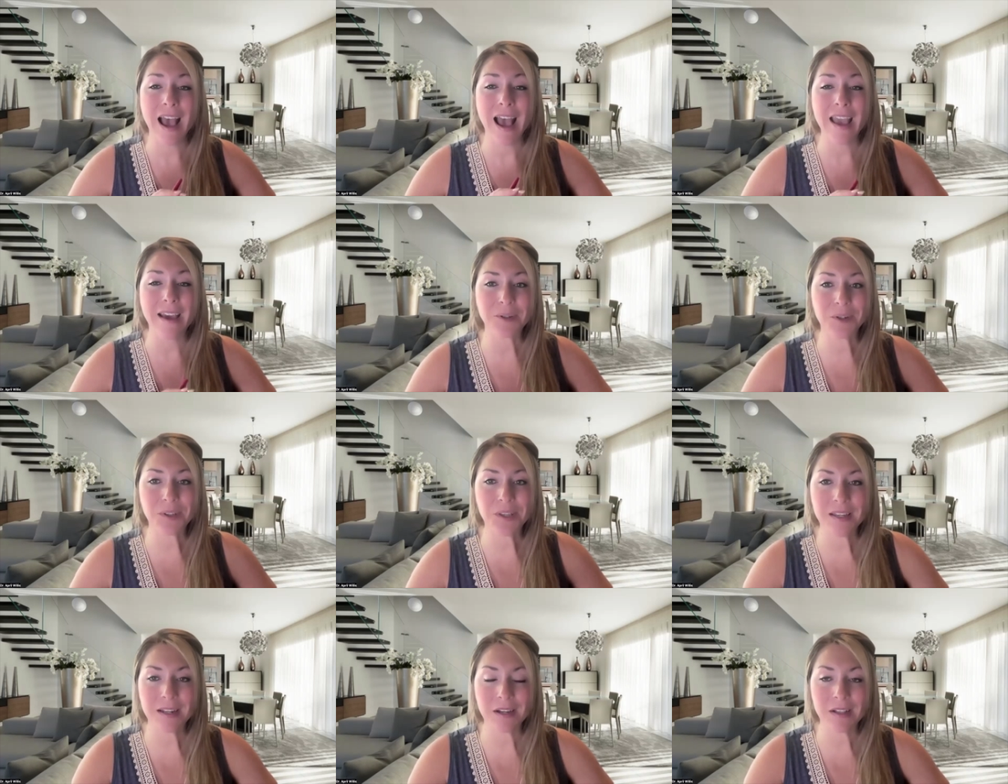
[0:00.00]
I actually
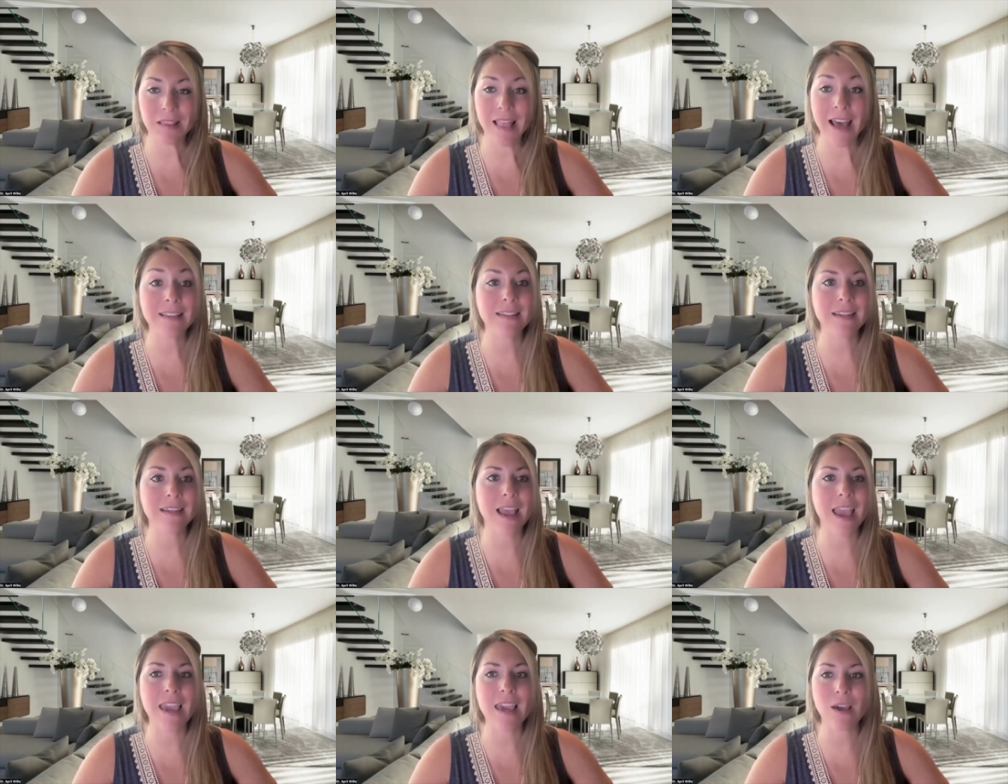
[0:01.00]
had
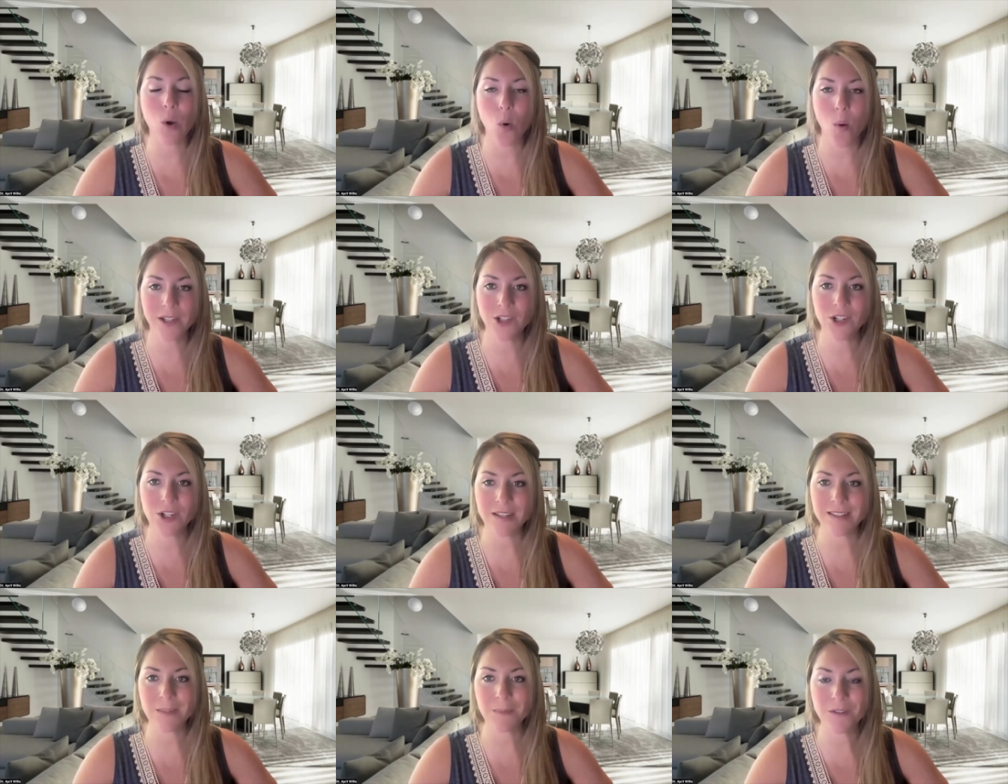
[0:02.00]
collected 8
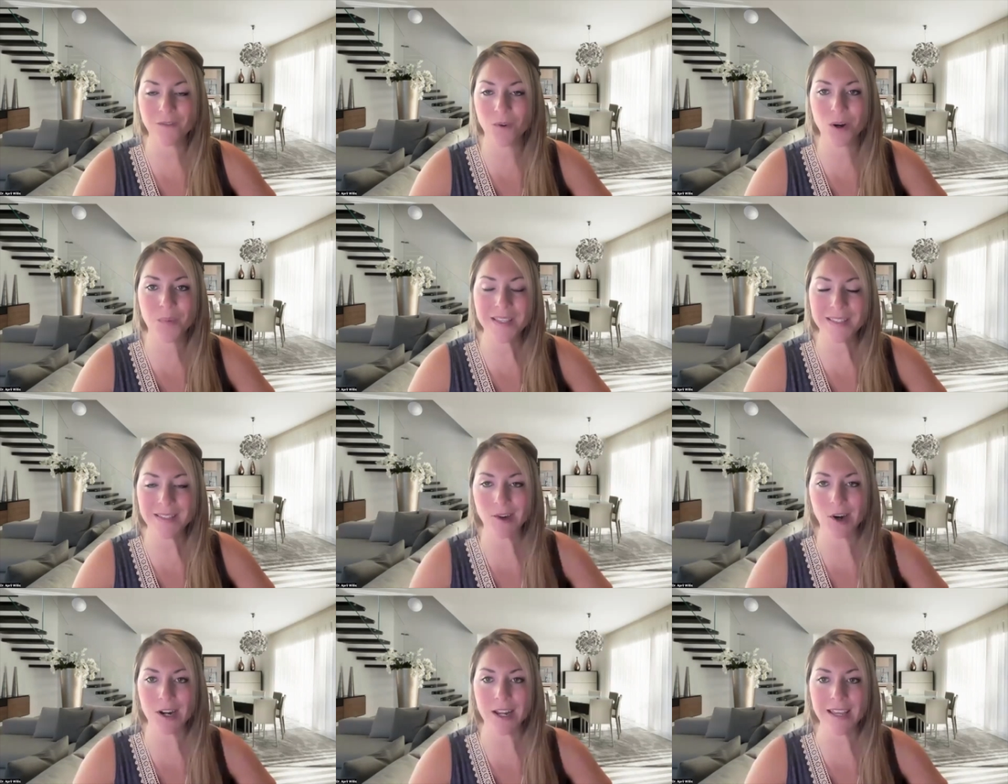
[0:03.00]
questions before we
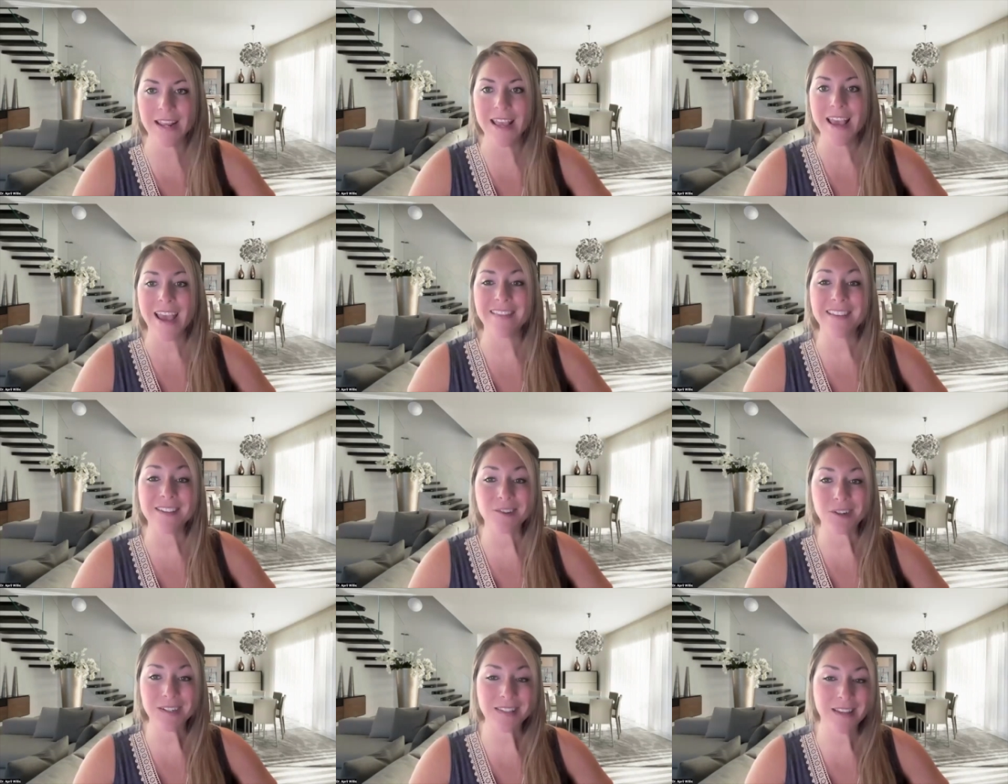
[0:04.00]
started. And these
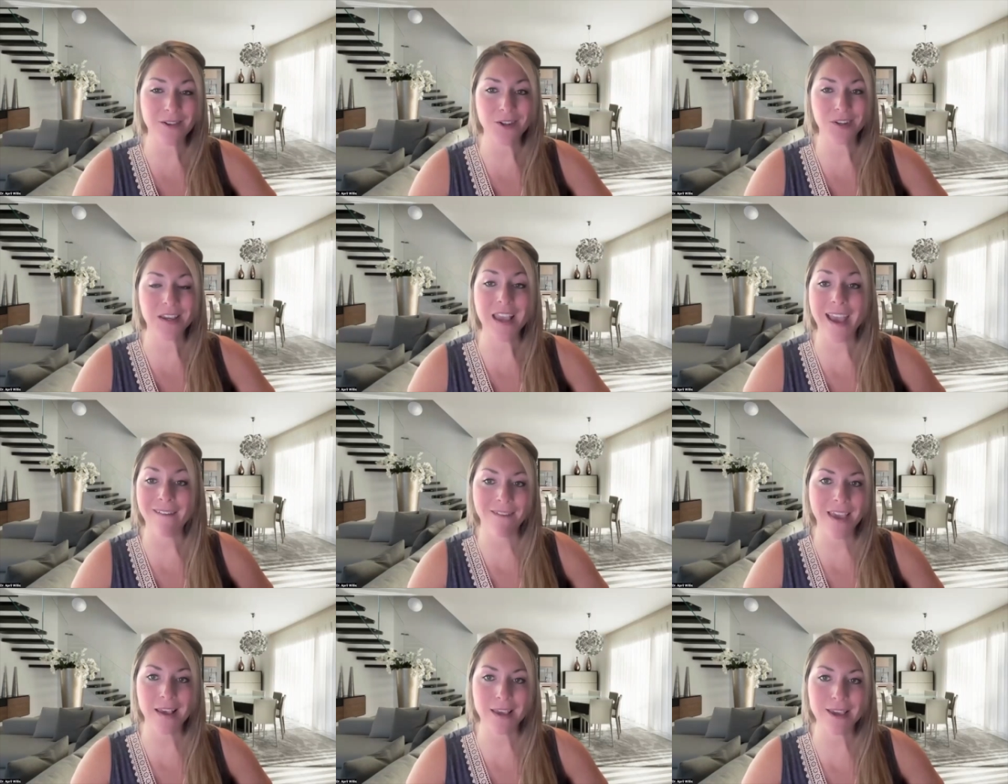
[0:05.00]
are essentially
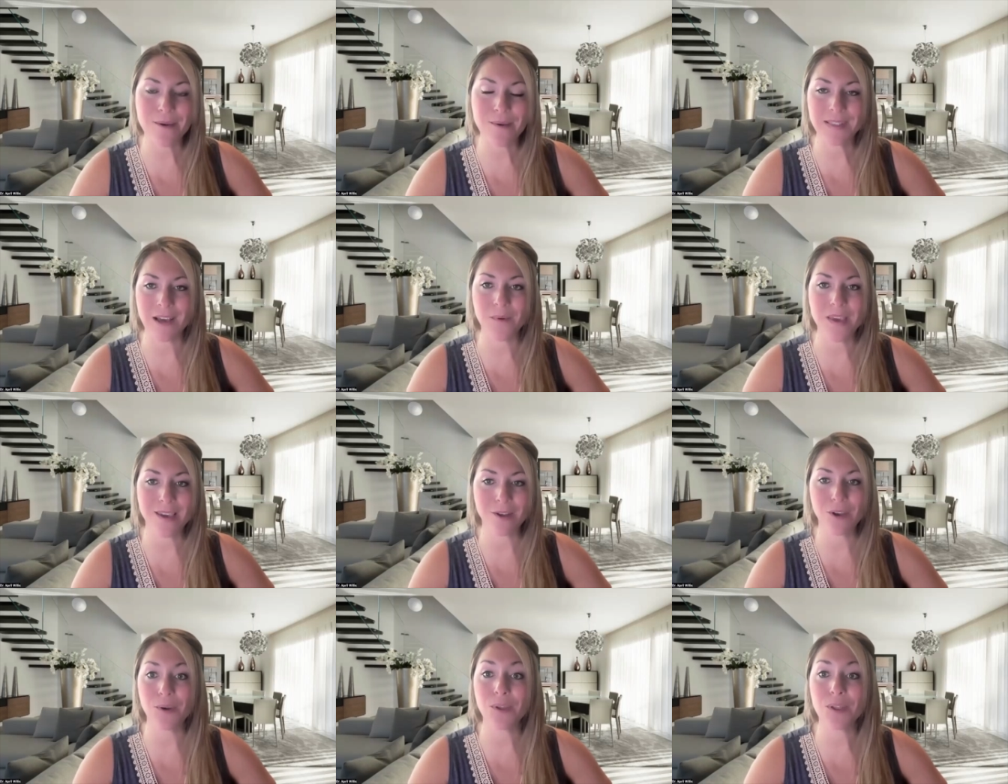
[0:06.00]
FAQs that we
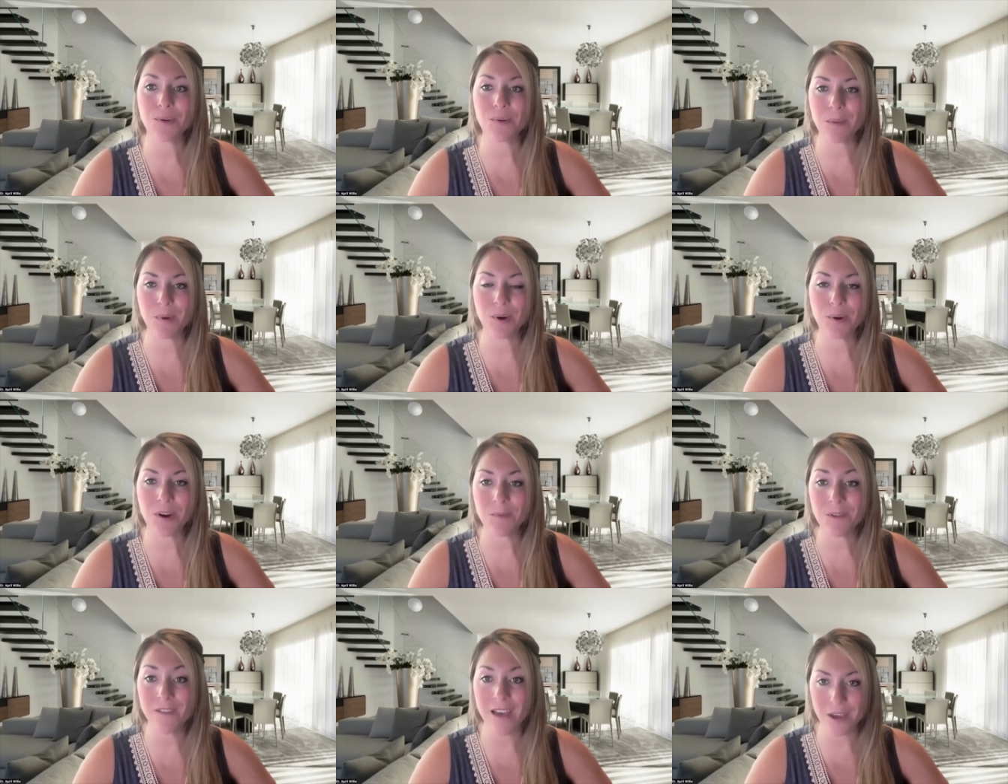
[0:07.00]
could go through on
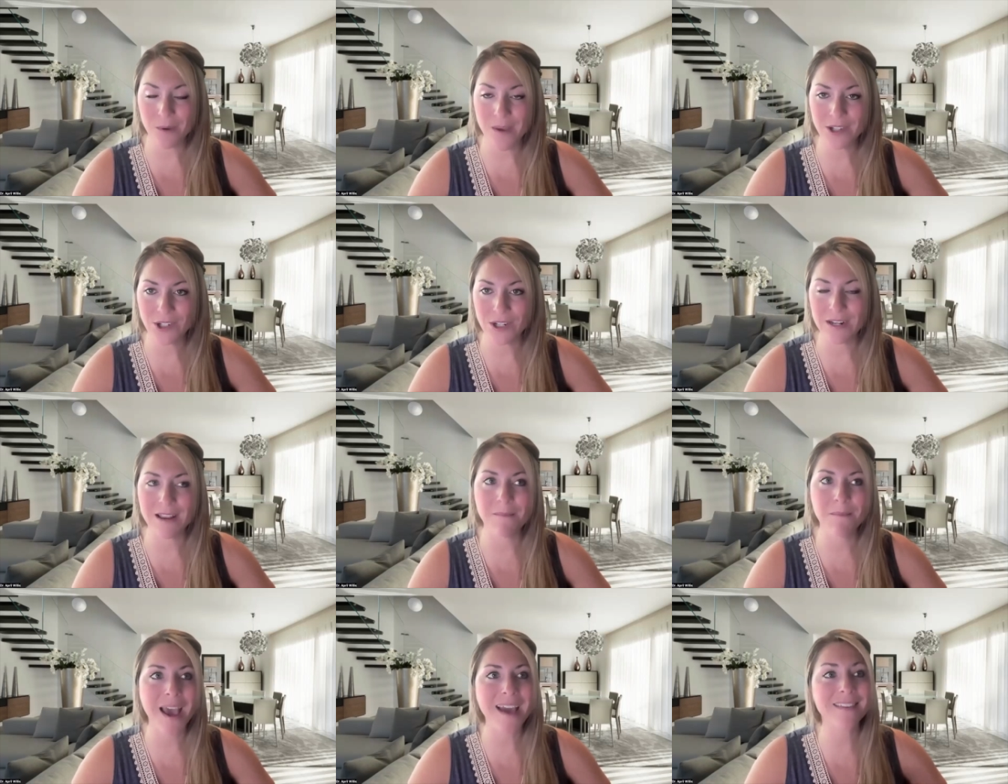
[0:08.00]
program evaluation and
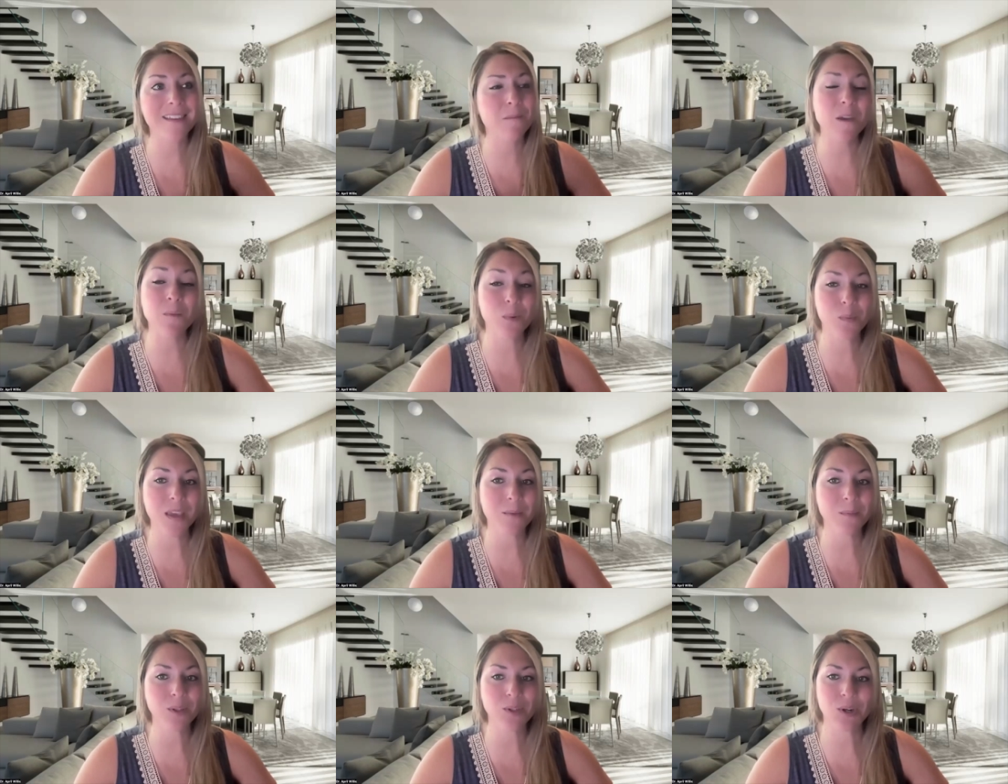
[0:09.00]
impact that people would be
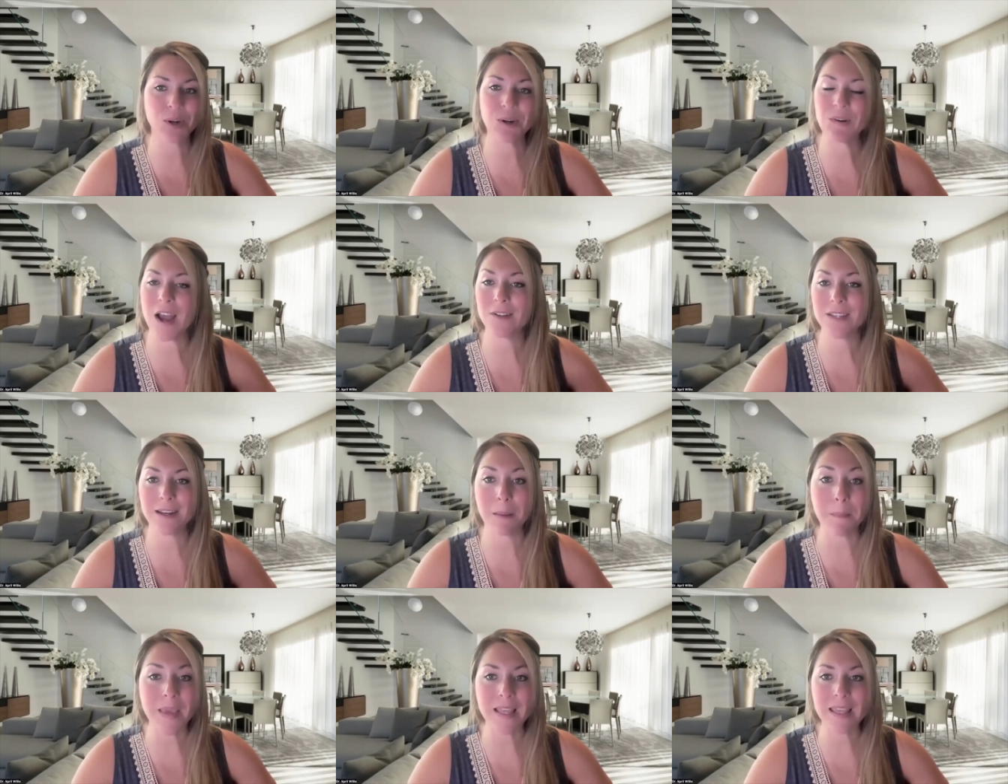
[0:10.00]
able to turn around and
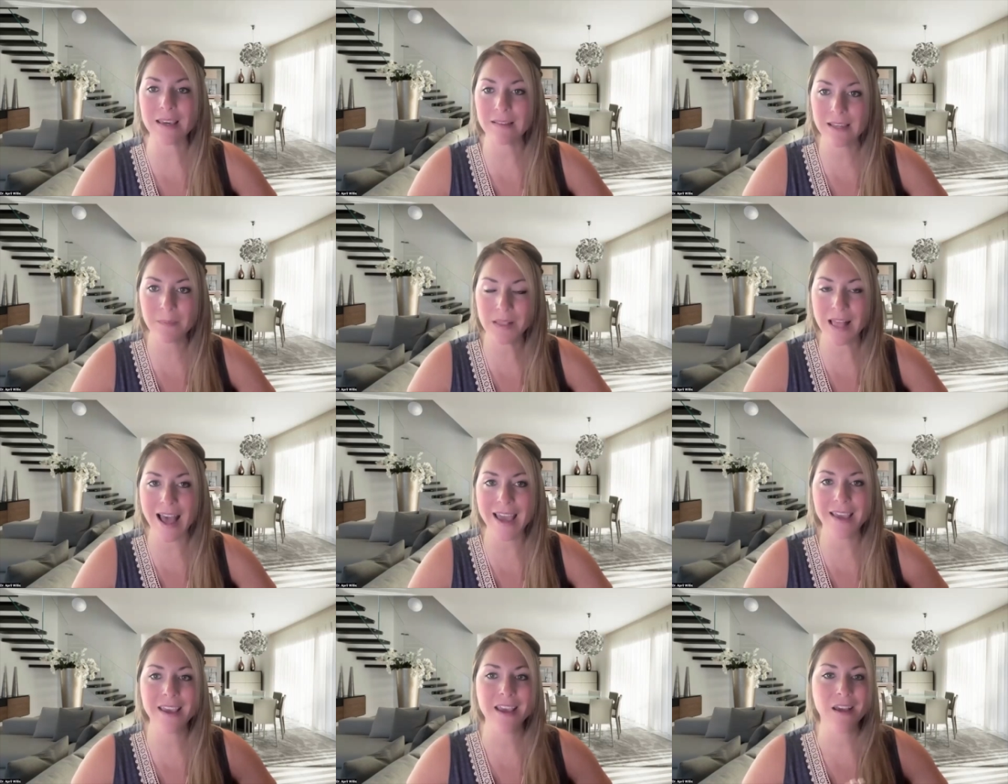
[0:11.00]
immediately apply,